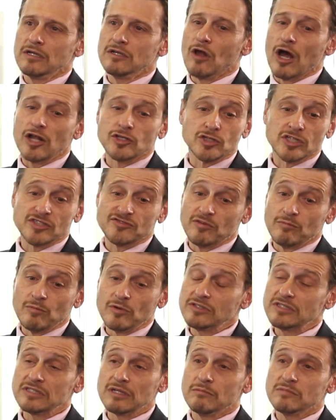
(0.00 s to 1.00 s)
not just for
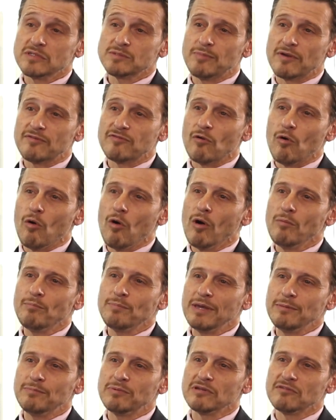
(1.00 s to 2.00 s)
Muslims, but for all
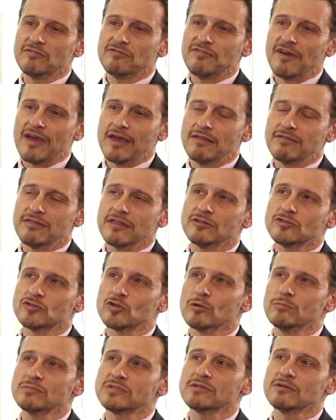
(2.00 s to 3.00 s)
people of faith, in
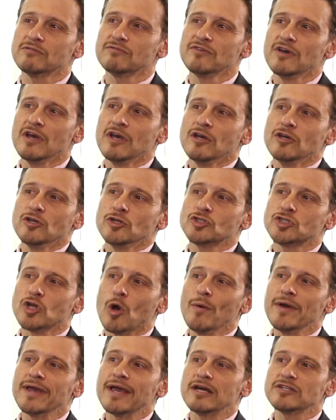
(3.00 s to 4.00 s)
terms of
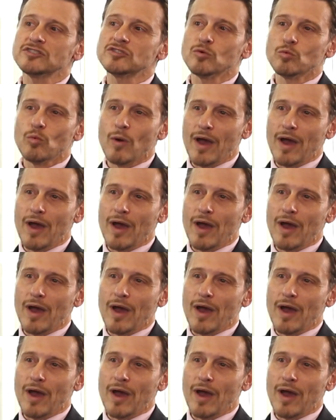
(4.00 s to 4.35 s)
showing us a